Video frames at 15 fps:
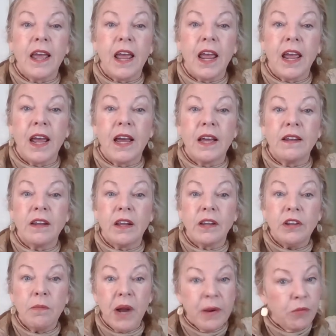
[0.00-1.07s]
and
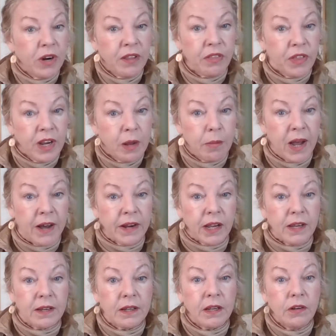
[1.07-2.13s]
you might want to think about
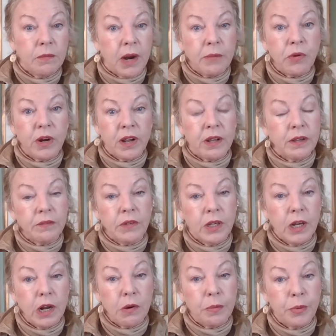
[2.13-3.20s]
it. You might want to,
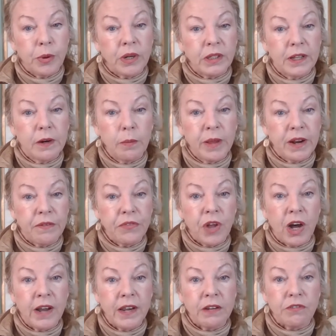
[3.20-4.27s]
put a little bit of
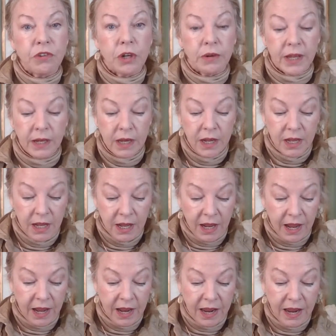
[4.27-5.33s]
thought into it
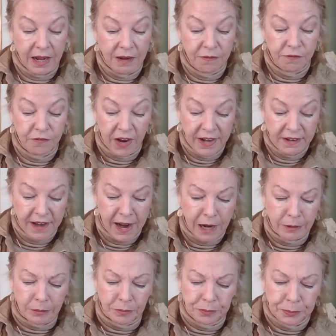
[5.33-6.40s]
and find
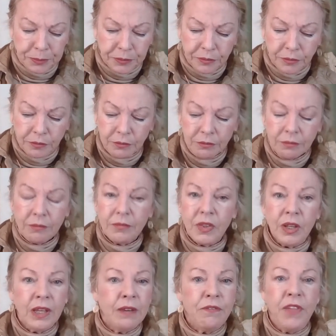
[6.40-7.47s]
out
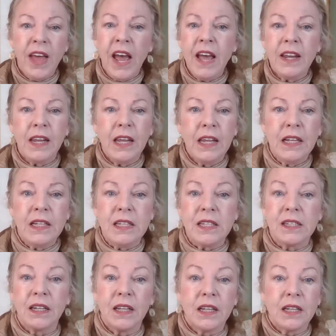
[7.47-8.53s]
if that
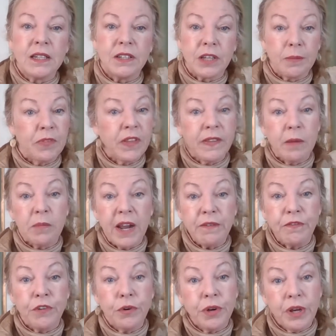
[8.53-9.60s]
is something that might
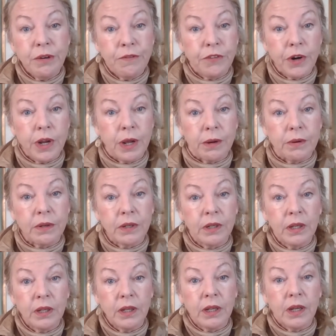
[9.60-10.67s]
feel good for you.
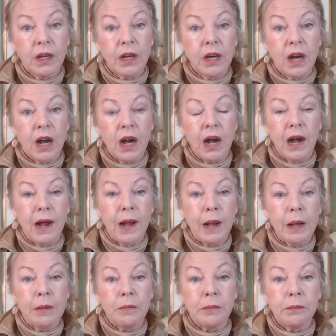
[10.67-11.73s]

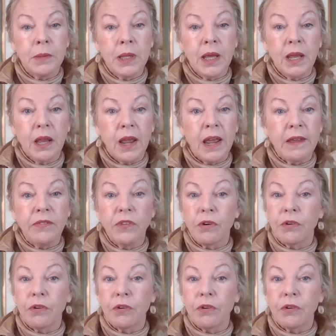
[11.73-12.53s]
Um, and